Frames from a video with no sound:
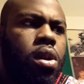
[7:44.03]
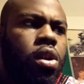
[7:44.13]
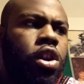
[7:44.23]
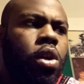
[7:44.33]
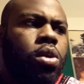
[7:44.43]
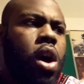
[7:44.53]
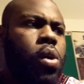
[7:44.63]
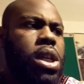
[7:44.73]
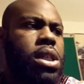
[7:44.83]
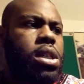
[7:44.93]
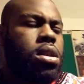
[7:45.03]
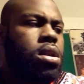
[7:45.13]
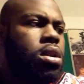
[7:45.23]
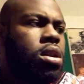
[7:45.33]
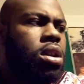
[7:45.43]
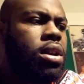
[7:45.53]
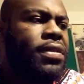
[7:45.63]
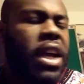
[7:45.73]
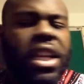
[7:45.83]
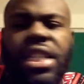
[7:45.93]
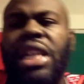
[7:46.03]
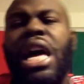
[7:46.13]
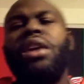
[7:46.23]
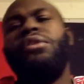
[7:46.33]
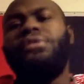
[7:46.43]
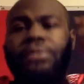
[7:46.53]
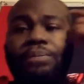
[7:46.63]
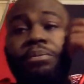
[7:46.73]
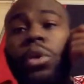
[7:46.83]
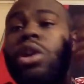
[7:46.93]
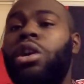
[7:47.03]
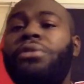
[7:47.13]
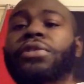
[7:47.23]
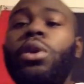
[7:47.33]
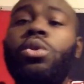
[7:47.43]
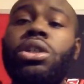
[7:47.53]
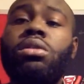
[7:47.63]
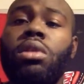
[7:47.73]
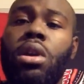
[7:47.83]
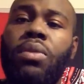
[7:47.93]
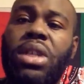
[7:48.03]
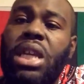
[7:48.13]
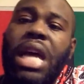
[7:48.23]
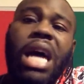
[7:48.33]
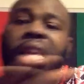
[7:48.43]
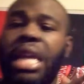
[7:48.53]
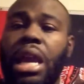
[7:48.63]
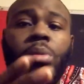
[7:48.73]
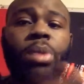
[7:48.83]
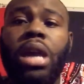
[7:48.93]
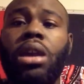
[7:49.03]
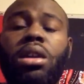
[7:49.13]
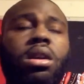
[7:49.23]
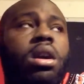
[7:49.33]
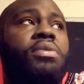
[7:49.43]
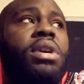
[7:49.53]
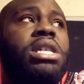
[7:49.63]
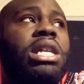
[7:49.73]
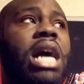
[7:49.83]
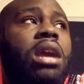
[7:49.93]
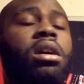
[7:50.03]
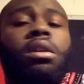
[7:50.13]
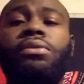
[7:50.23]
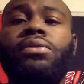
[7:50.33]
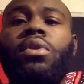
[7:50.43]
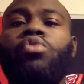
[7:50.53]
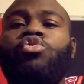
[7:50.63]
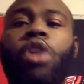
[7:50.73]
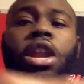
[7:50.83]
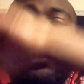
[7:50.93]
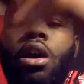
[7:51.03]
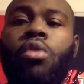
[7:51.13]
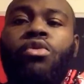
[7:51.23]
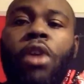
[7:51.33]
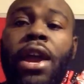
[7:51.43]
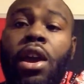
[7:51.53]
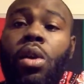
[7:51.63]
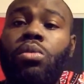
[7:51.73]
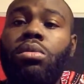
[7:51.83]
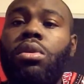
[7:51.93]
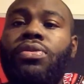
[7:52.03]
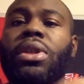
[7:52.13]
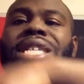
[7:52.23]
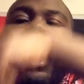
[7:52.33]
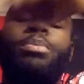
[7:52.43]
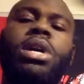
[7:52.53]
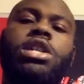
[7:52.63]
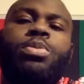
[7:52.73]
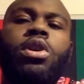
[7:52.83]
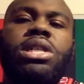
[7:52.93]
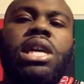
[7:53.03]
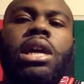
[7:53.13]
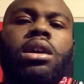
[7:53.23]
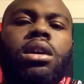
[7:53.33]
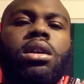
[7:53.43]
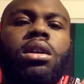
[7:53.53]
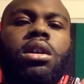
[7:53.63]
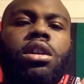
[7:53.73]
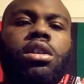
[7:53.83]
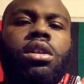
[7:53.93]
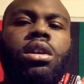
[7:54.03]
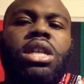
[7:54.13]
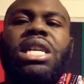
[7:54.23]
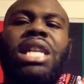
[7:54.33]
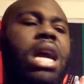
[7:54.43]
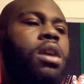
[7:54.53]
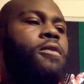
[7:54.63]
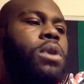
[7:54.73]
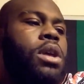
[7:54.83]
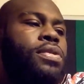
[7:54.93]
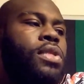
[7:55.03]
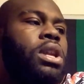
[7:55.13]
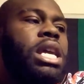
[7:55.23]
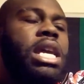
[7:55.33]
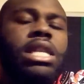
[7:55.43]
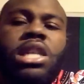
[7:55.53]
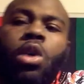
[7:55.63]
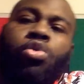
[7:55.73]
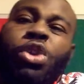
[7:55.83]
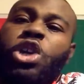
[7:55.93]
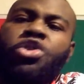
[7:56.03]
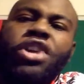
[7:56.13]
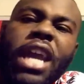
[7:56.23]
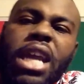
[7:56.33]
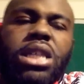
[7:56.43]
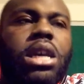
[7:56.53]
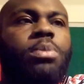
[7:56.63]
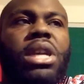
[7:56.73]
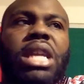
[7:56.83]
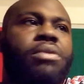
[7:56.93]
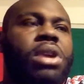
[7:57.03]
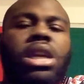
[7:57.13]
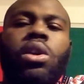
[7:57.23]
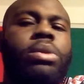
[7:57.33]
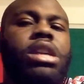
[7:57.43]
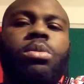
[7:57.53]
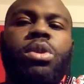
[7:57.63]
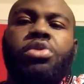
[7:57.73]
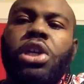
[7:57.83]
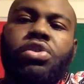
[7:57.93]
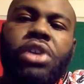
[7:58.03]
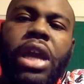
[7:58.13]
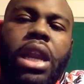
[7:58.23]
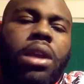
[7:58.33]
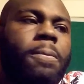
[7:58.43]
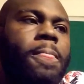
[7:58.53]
you'll notice that there's a lot of confusion, there's a lot of gangbanging, there's a lot of running around the topics per se. There's a lot of the need to recreate something that really don't need to be recreated.